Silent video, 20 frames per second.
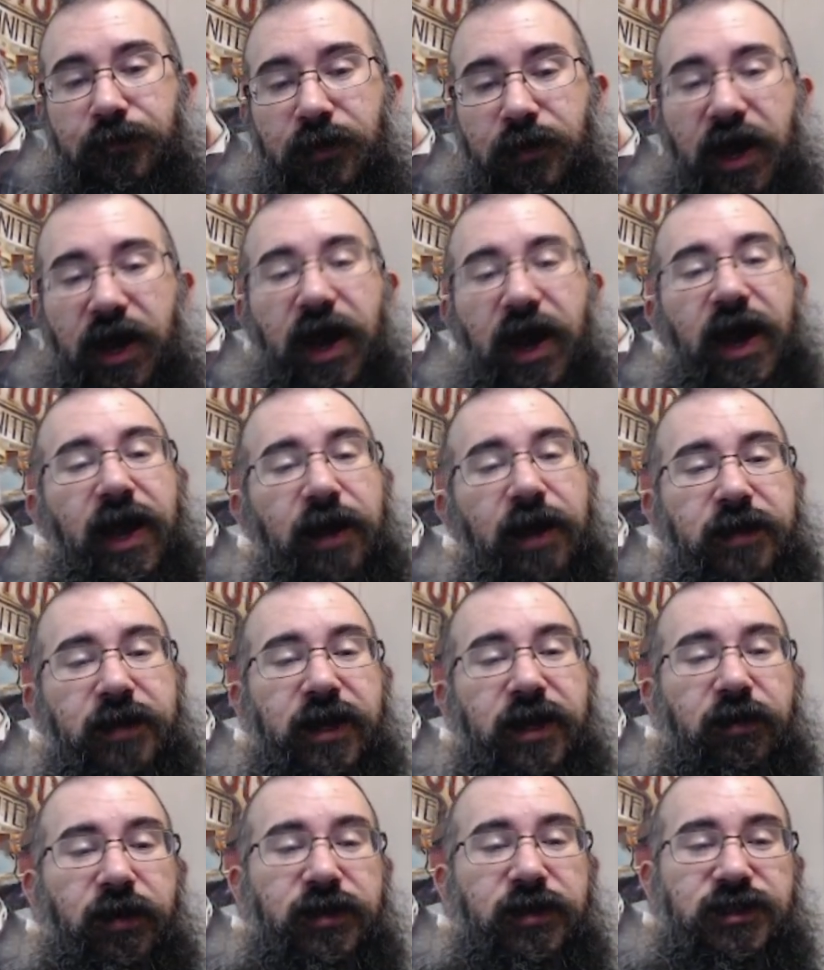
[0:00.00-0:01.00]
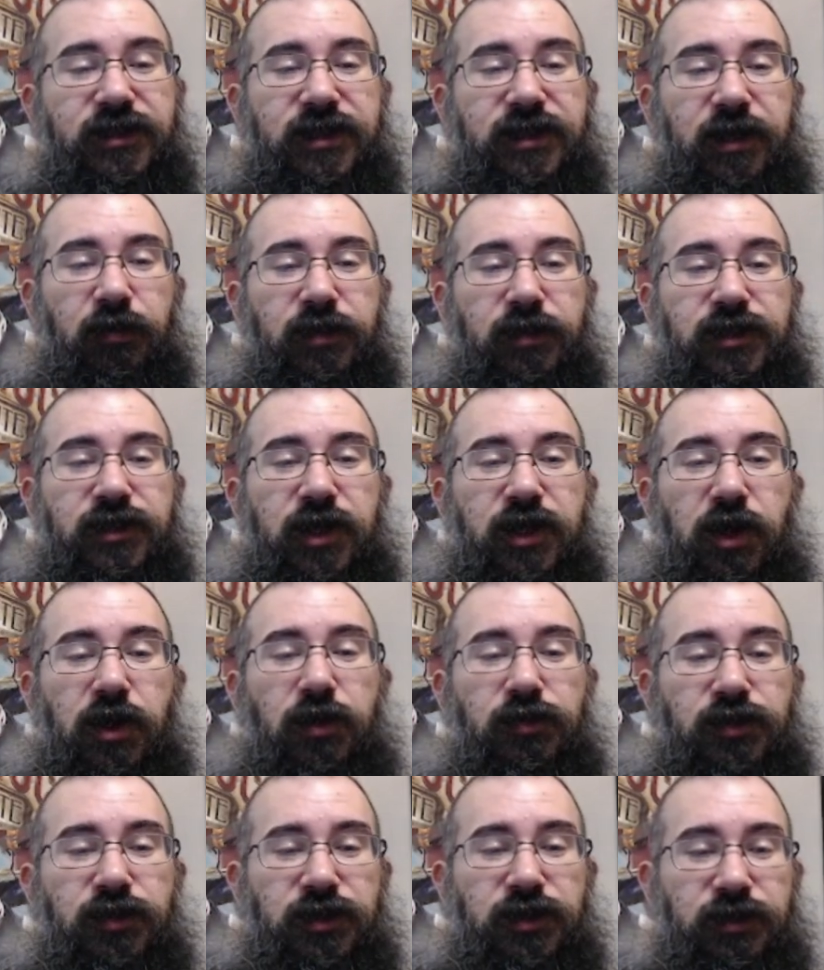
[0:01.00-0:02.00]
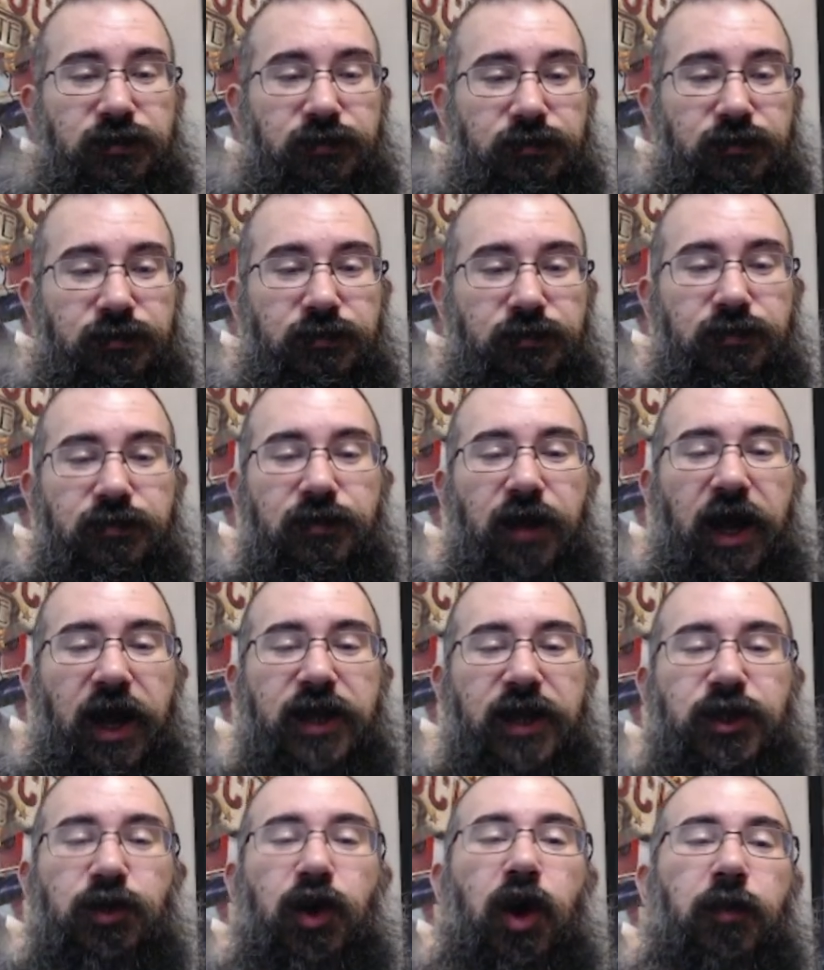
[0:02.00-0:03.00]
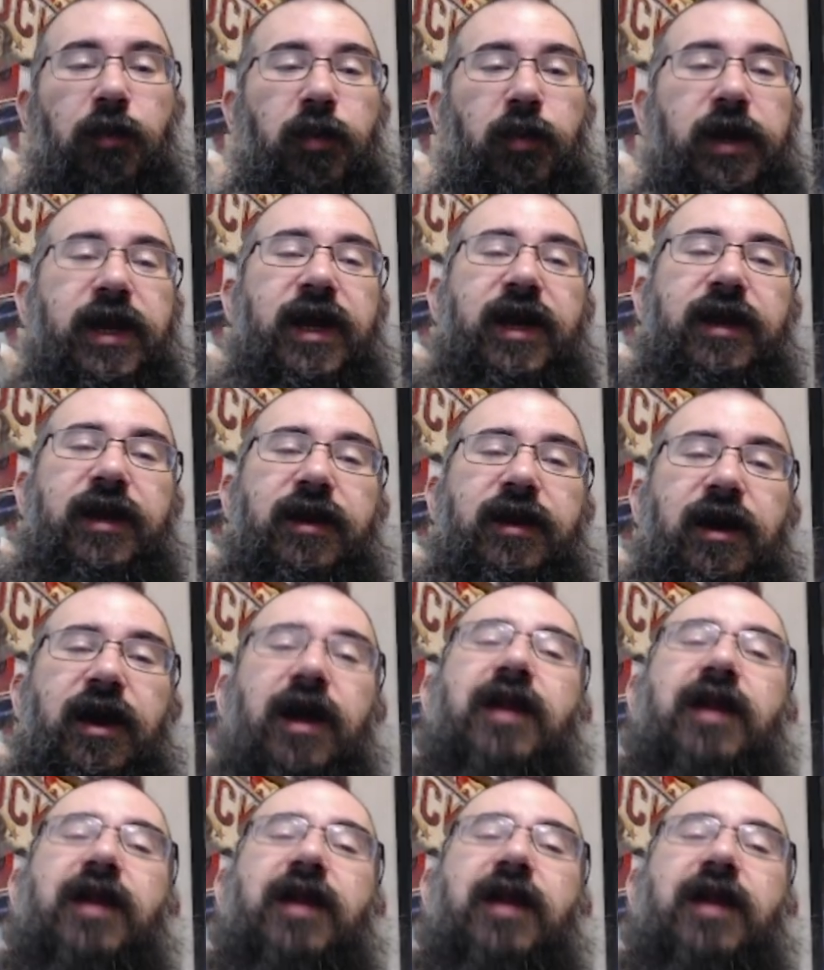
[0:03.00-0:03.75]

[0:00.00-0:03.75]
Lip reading: I am curious to see where this goes. I do hope we get a